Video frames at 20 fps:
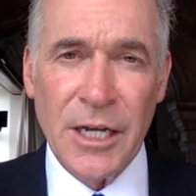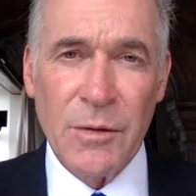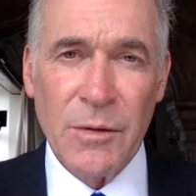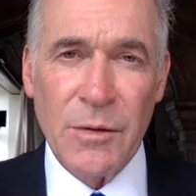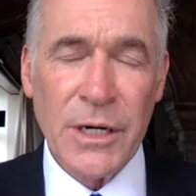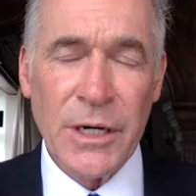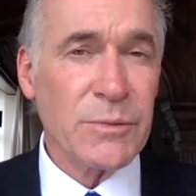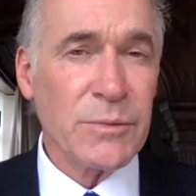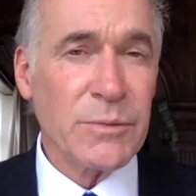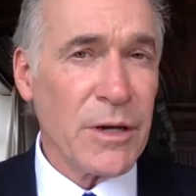
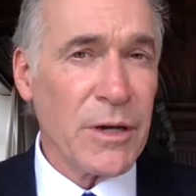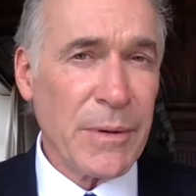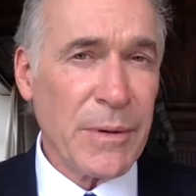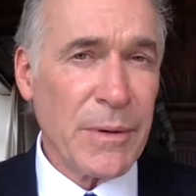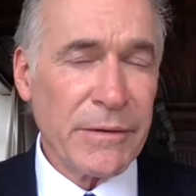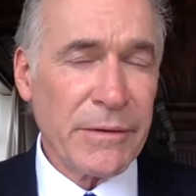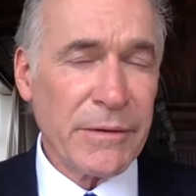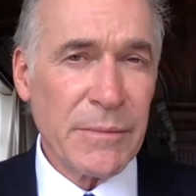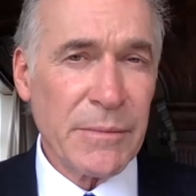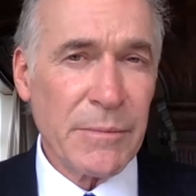Well, it's worth
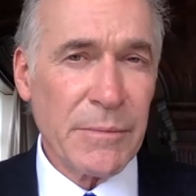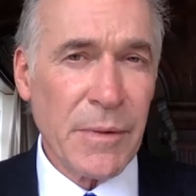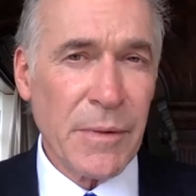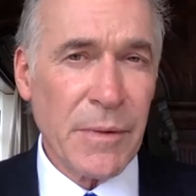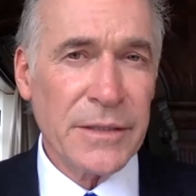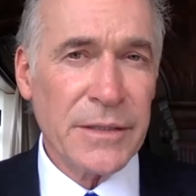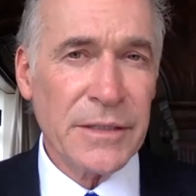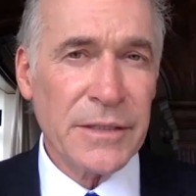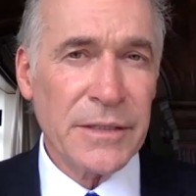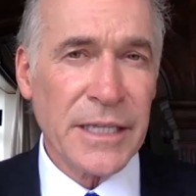bearing in
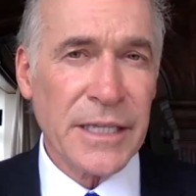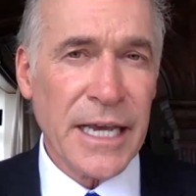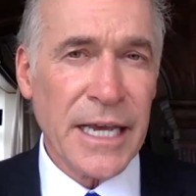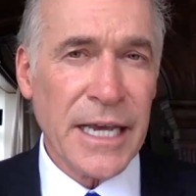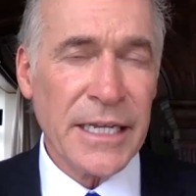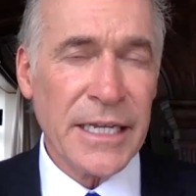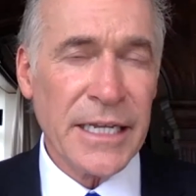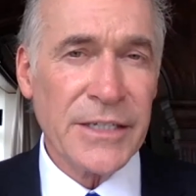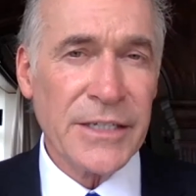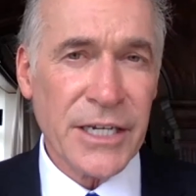mind that the
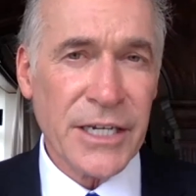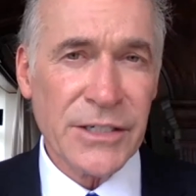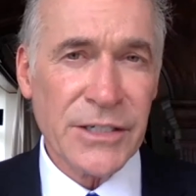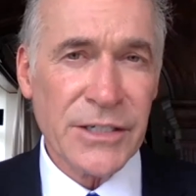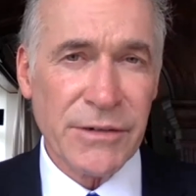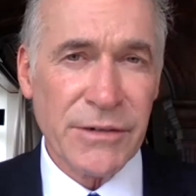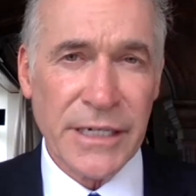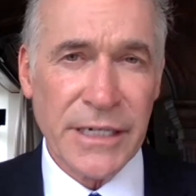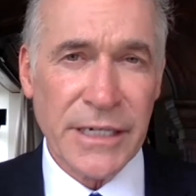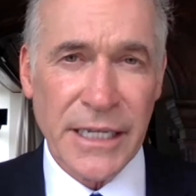NHS
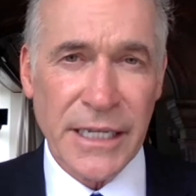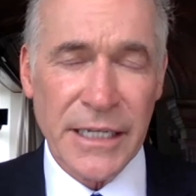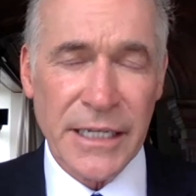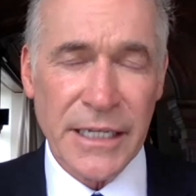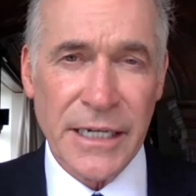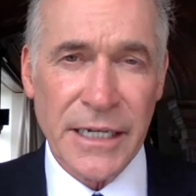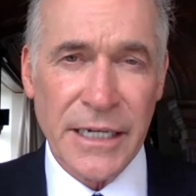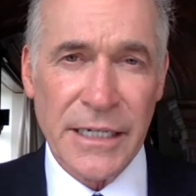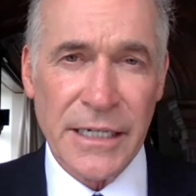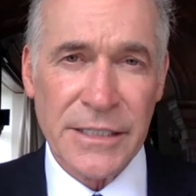screening
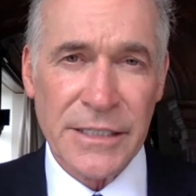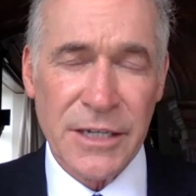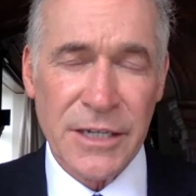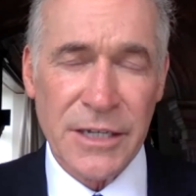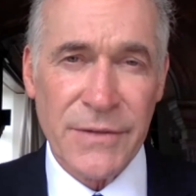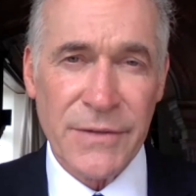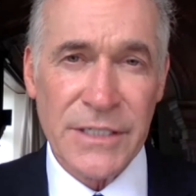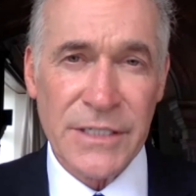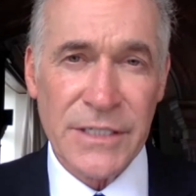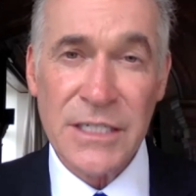
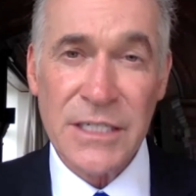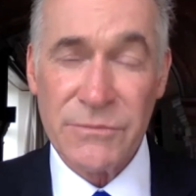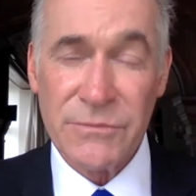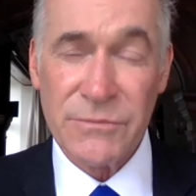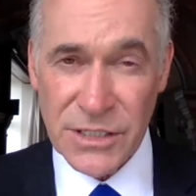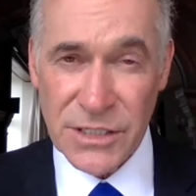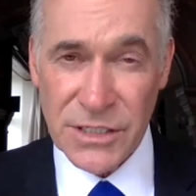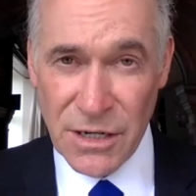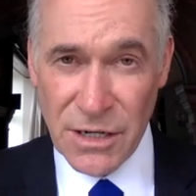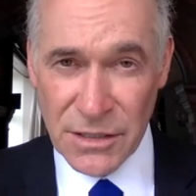service doesn't
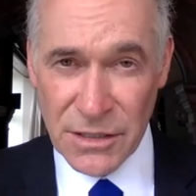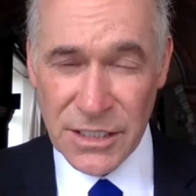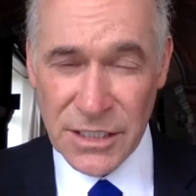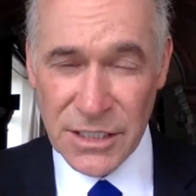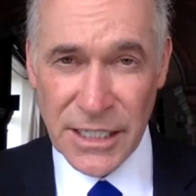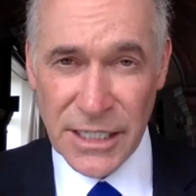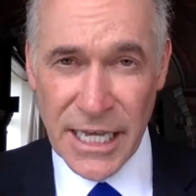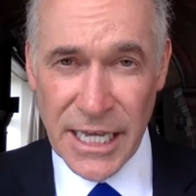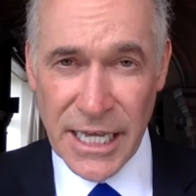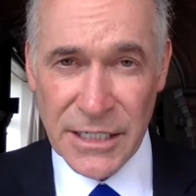start till
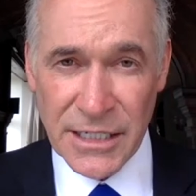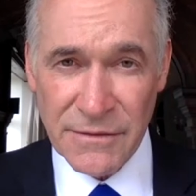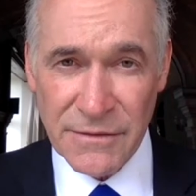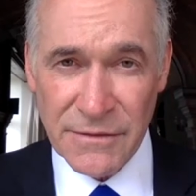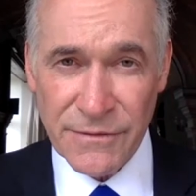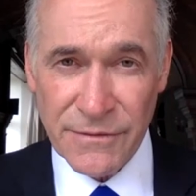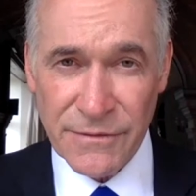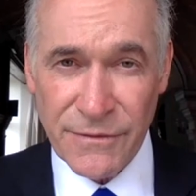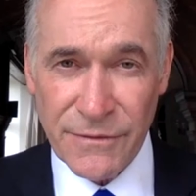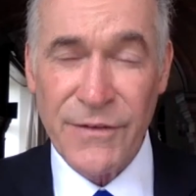the age of
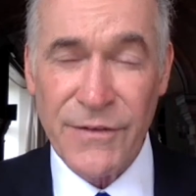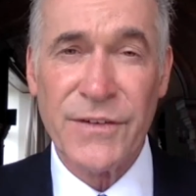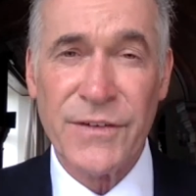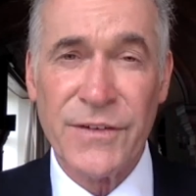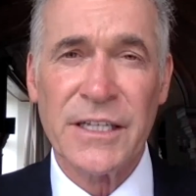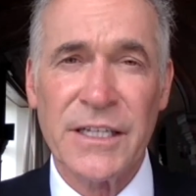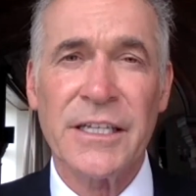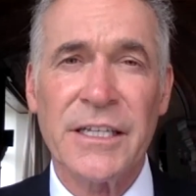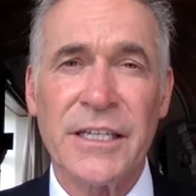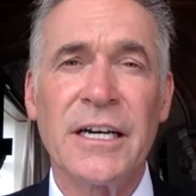
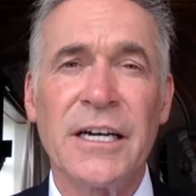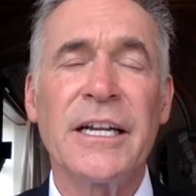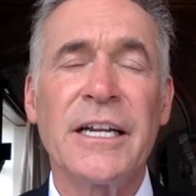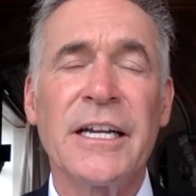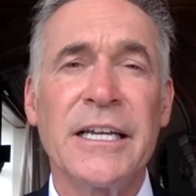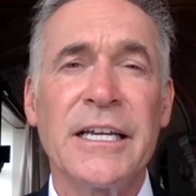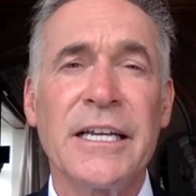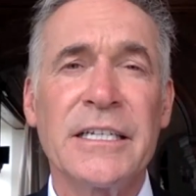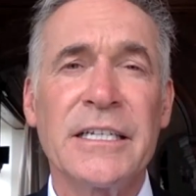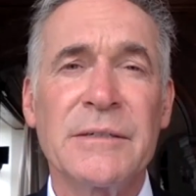50 at the
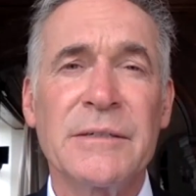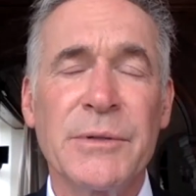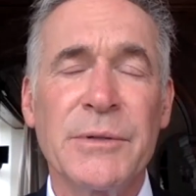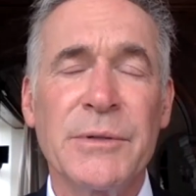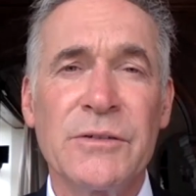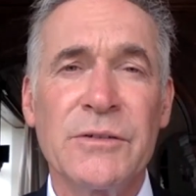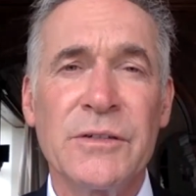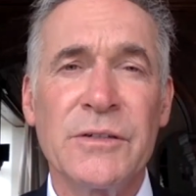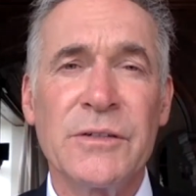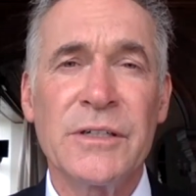earliest, but
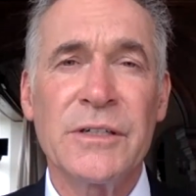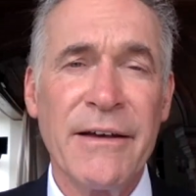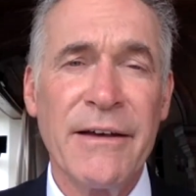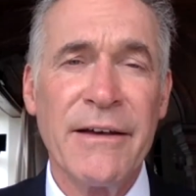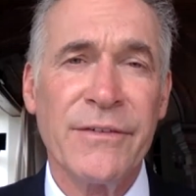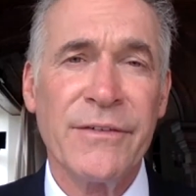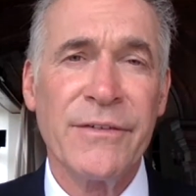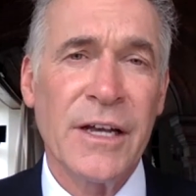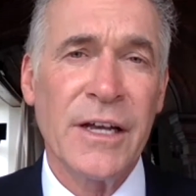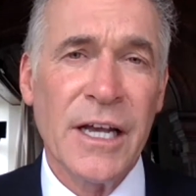you can have